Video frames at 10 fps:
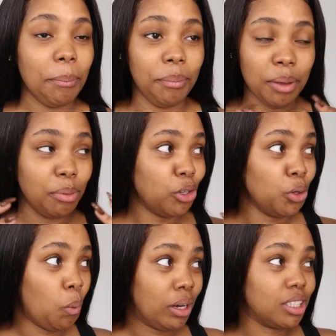maybe
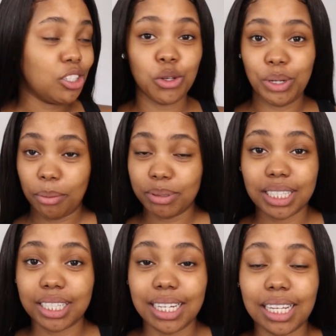you want your neighbors
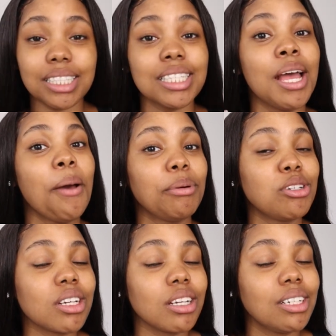to connect, but
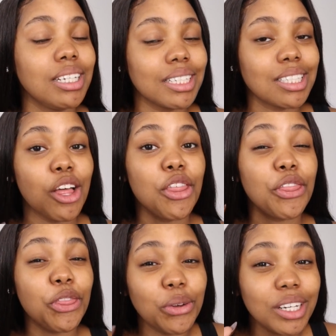you can connect
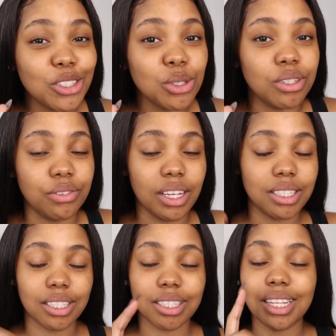32
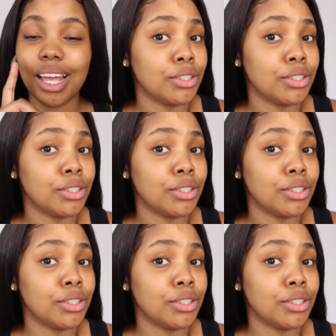devices.